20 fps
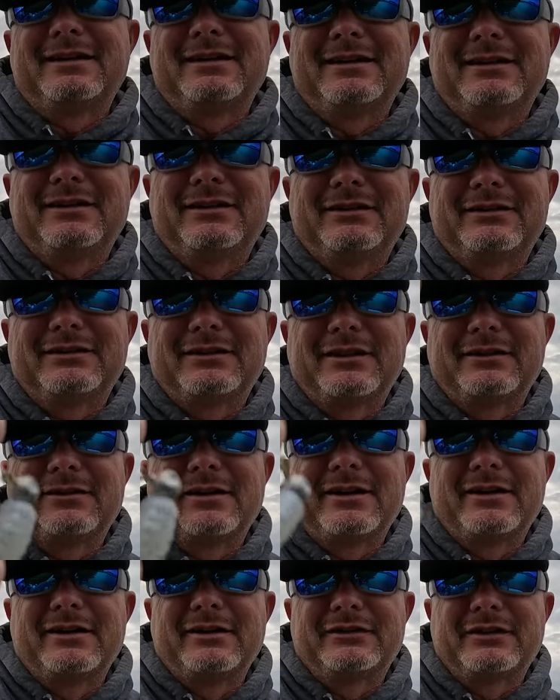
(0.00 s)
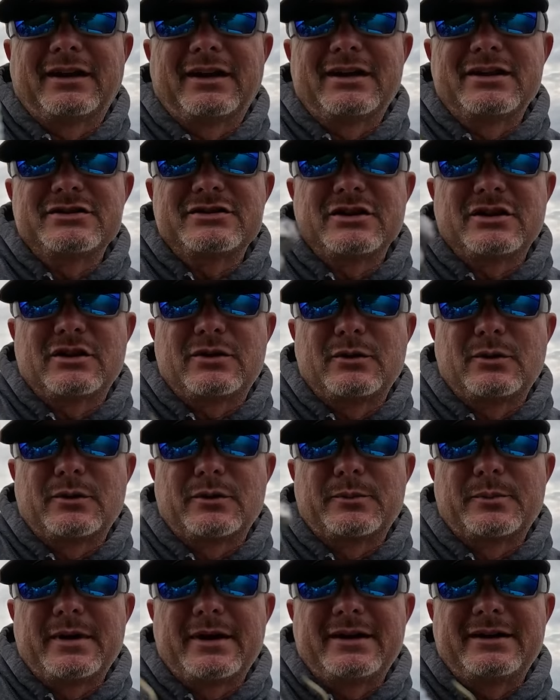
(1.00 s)
You can see right here, it's an 1.25
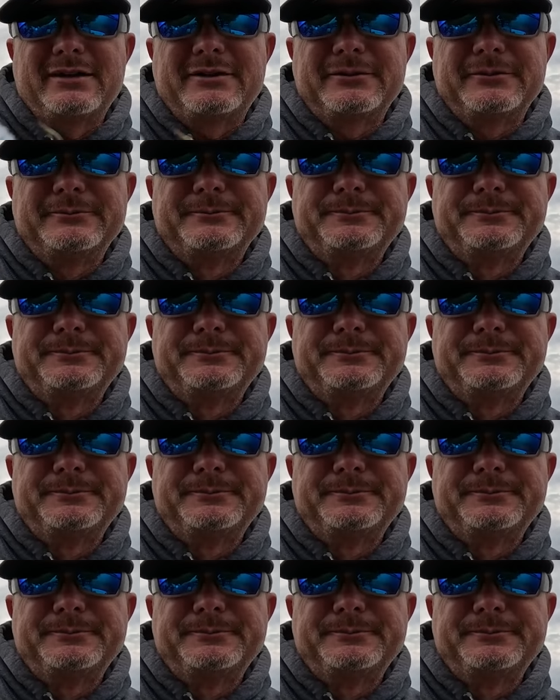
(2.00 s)
inch bait,